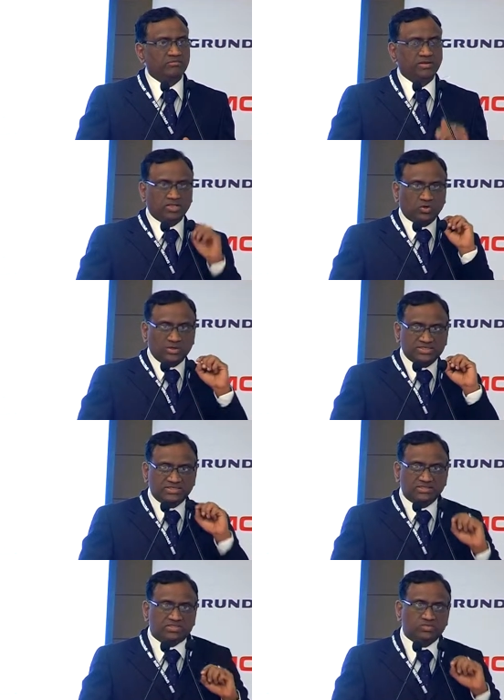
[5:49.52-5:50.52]
but the
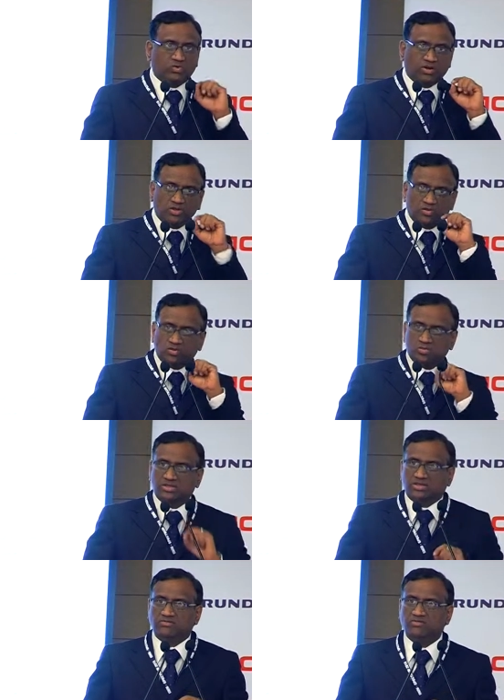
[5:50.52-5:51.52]
question is, what do you do with
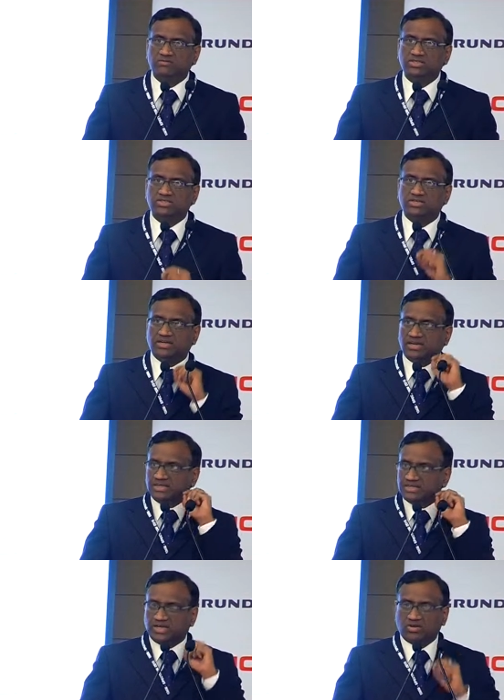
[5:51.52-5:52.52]
that information and
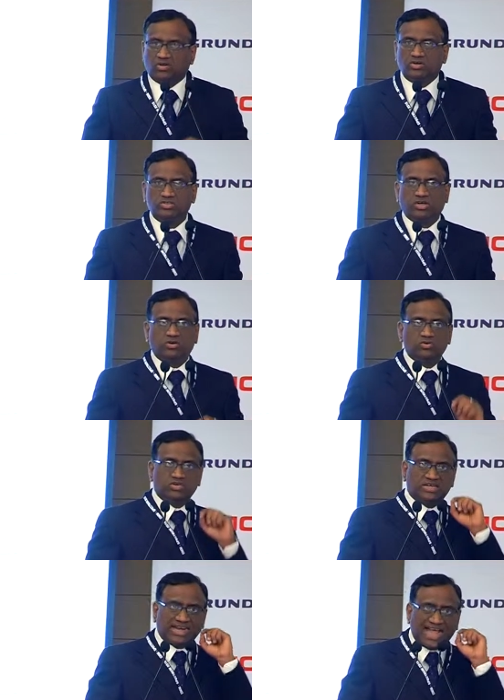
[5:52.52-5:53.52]
the technology? How do
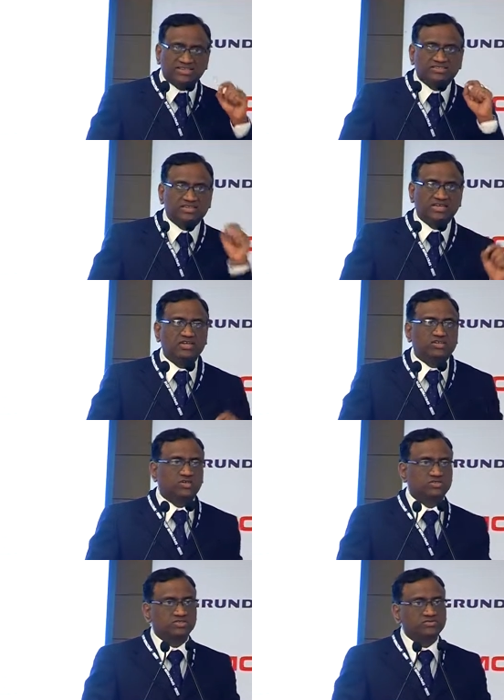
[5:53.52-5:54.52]
you translate
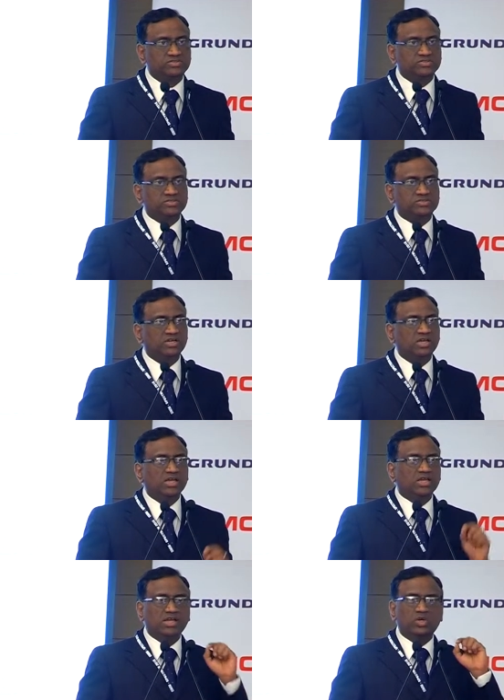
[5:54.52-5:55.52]
your services
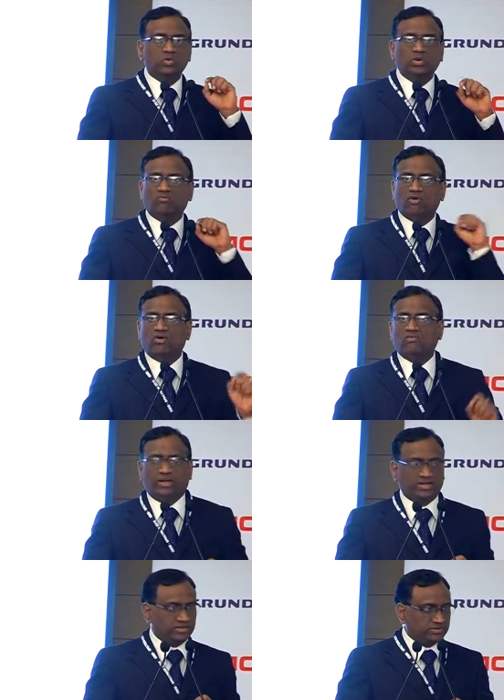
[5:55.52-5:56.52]
into a wow
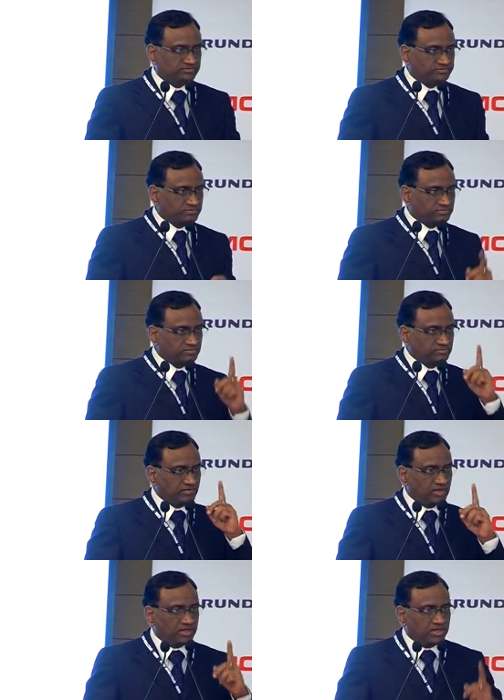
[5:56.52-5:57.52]
factor?
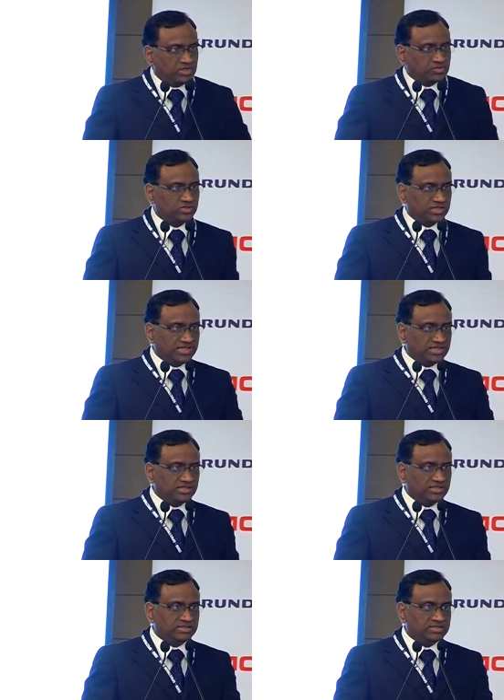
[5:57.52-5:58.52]
So the key
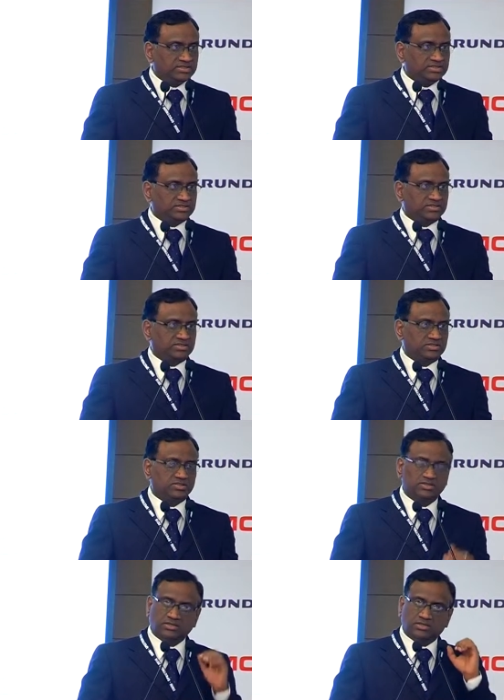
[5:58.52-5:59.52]
thing is
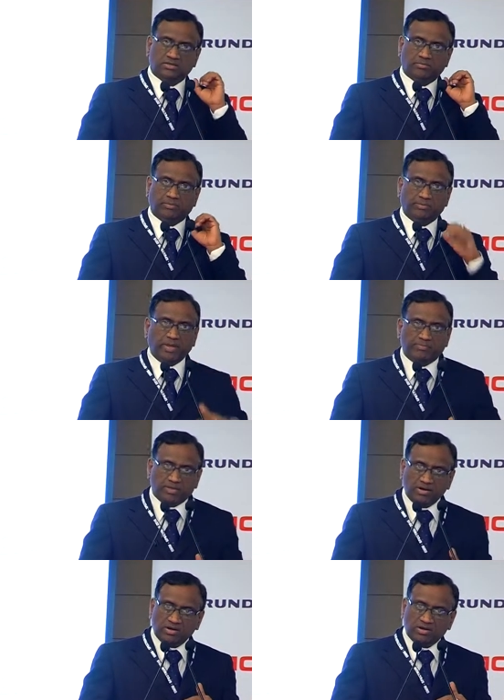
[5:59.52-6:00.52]

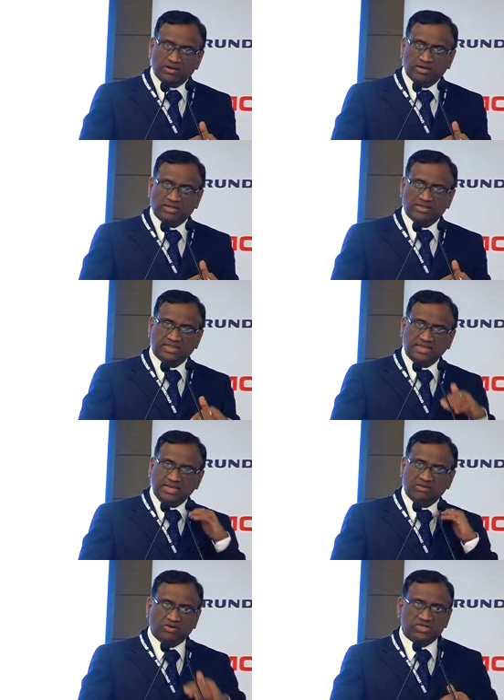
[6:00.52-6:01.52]
people, they
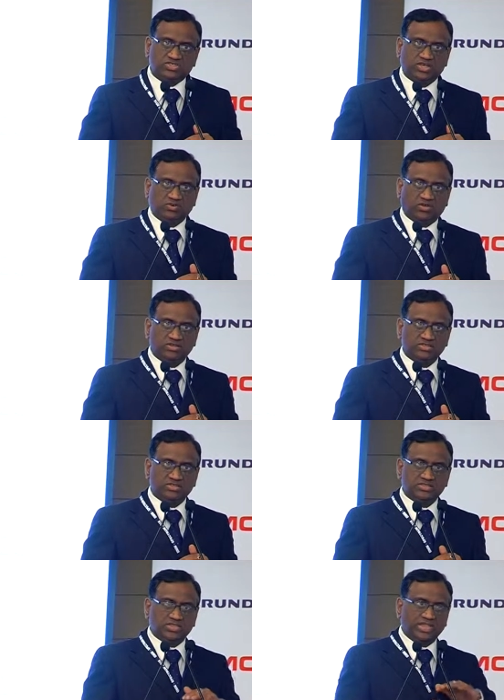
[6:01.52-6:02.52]
leverage
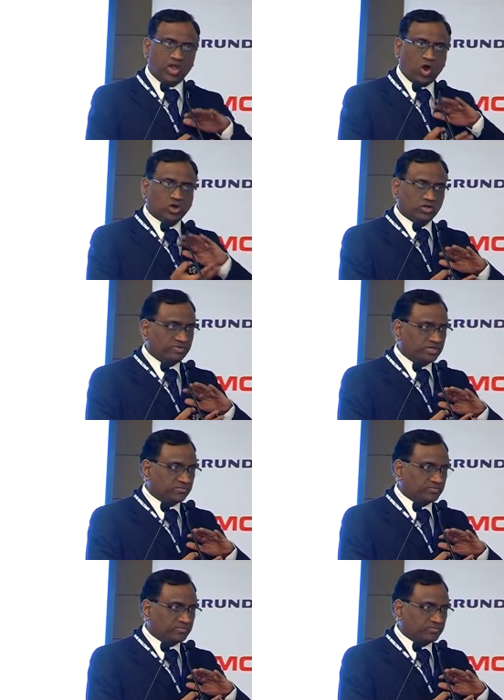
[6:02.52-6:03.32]
technologies, they automate the